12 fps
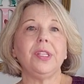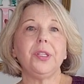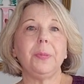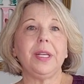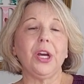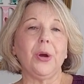
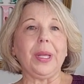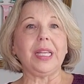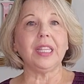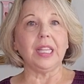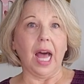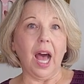to be going
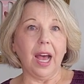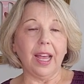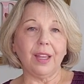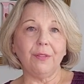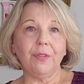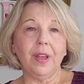
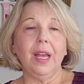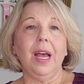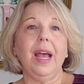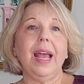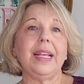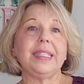live
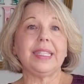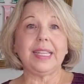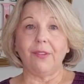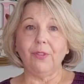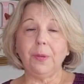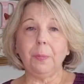at
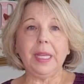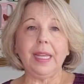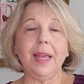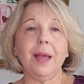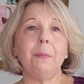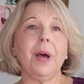7
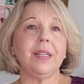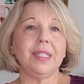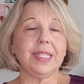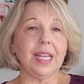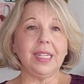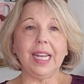p.m. on
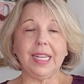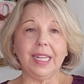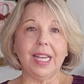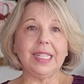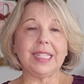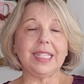Sunday
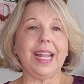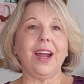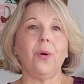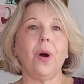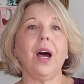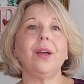nights
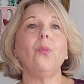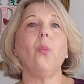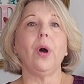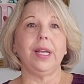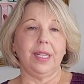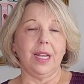now on
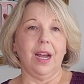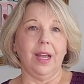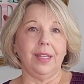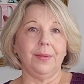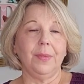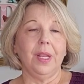Whatnot.